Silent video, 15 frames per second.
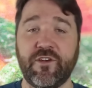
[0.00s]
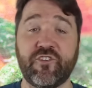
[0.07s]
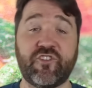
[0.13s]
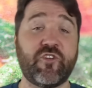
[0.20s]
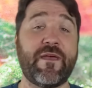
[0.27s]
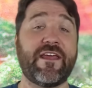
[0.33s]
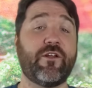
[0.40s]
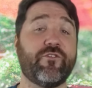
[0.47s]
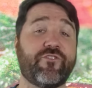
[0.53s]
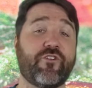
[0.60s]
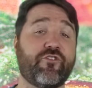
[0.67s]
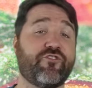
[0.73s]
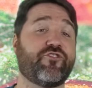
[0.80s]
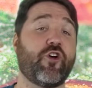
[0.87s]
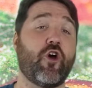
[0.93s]
Tomatoes
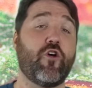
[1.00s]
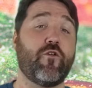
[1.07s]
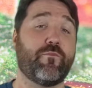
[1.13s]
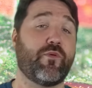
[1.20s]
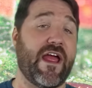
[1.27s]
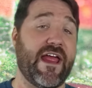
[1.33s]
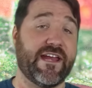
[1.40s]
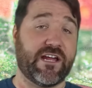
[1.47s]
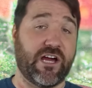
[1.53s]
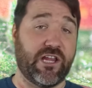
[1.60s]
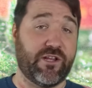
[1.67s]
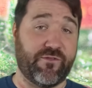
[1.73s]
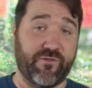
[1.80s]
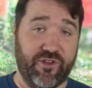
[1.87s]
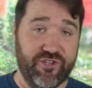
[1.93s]
are so bright,
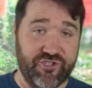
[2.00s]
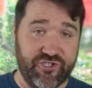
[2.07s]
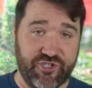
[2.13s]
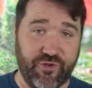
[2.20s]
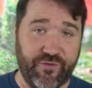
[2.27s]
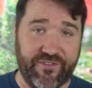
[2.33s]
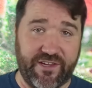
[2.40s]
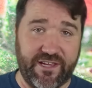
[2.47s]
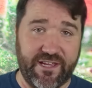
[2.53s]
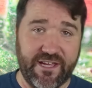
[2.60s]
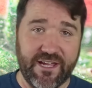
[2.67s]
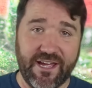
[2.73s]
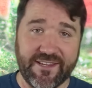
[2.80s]
colorful, and juicy